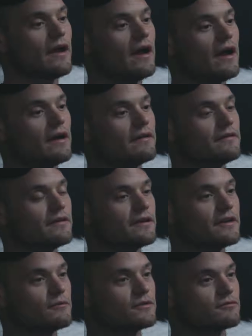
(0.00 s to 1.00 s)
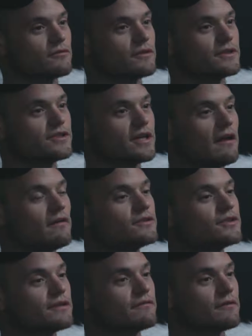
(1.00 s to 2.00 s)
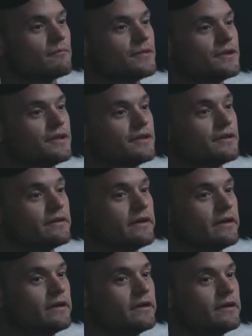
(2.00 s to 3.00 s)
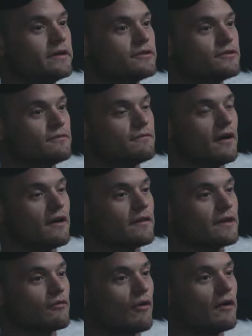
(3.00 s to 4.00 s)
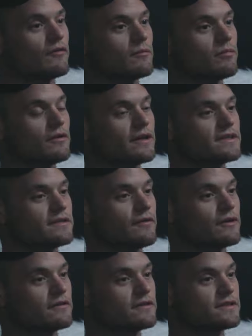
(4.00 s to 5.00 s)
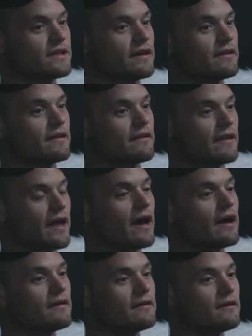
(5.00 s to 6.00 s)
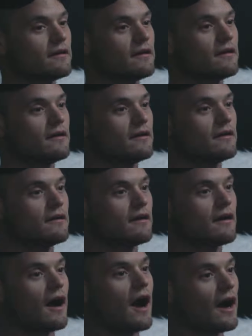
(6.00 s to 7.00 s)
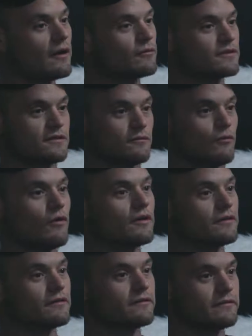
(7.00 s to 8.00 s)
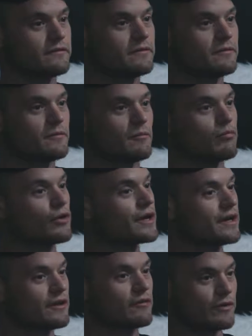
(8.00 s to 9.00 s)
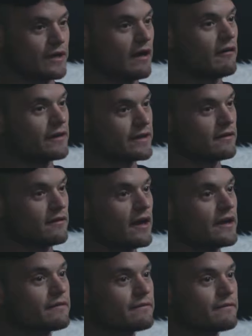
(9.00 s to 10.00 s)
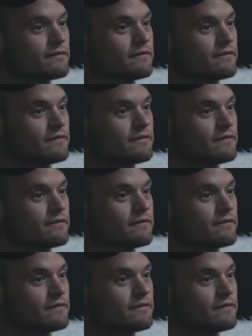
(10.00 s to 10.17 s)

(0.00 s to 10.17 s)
And it was really challenging for me to finally arrive at a place of understanding that I was the one bringing the reality to life.